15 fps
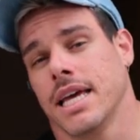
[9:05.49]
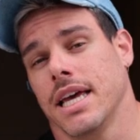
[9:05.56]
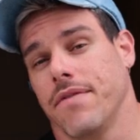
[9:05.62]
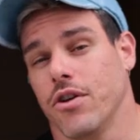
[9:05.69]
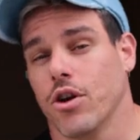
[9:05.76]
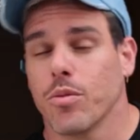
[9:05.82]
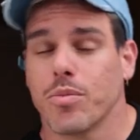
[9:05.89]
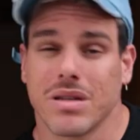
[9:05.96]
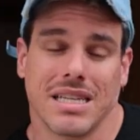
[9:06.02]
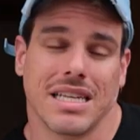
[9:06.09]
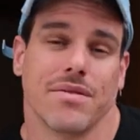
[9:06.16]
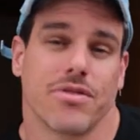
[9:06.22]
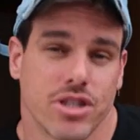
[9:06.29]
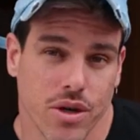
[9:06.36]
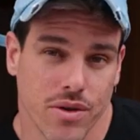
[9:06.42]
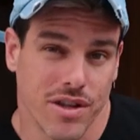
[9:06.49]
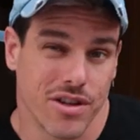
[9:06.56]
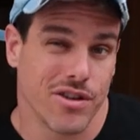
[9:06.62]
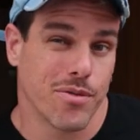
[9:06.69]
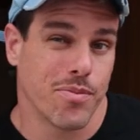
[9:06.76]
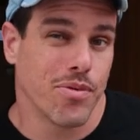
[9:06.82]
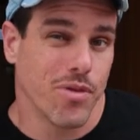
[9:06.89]
If you don't believe so,
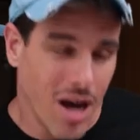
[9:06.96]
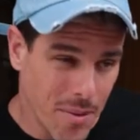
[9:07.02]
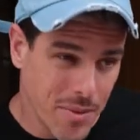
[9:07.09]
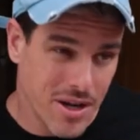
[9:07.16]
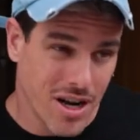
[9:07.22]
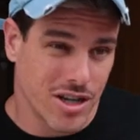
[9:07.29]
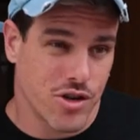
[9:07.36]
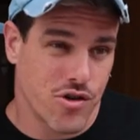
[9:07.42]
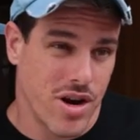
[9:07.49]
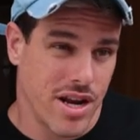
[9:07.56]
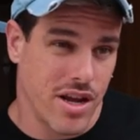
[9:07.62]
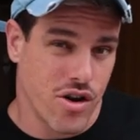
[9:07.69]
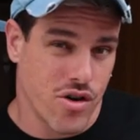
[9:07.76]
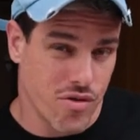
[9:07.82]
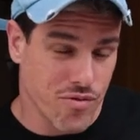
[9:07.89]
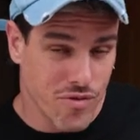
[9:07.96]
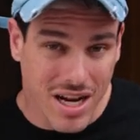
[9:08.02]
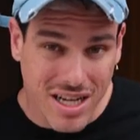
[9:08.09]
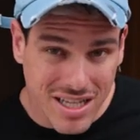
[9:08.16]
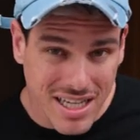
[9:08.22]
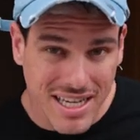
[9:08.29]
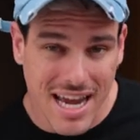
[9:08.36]
then you're probably not training
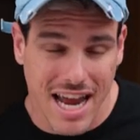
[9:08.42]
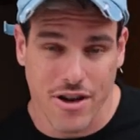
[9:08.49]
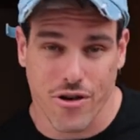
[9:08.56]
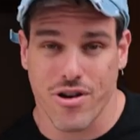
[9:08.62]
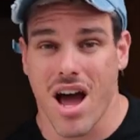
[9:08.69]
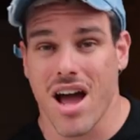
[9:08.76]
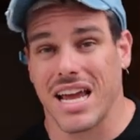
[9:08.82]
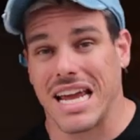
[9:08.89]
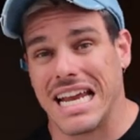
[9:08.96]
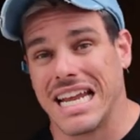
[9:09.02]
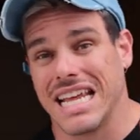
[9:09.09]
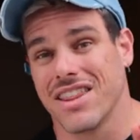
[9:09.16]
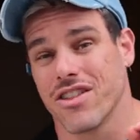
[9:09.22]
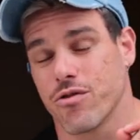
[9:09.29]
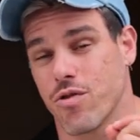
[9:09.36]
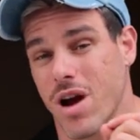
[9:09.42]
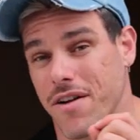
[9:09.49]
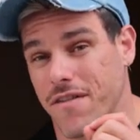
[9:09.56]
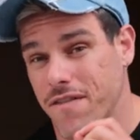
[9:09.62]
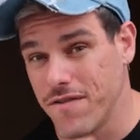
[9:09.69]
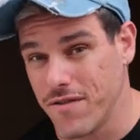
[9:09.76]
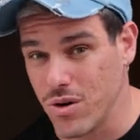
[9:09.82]
correctly and you're not eating the
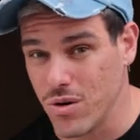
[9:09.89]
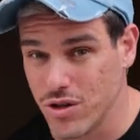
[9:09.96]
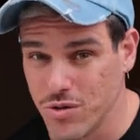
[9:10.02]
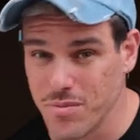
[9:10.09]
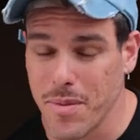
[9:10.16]
right foods.